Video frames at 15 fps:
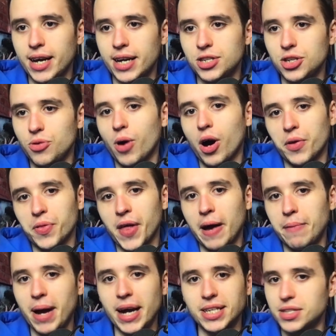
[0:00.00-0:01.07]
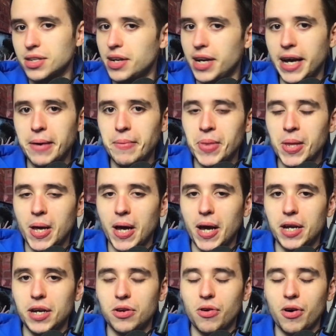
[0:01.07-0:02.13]
and you are there basically
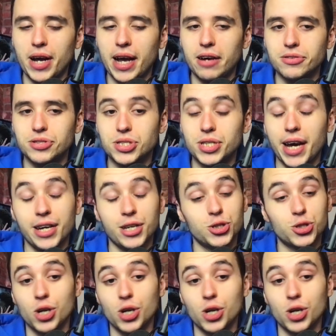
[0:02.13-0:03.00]
in the knockout stage.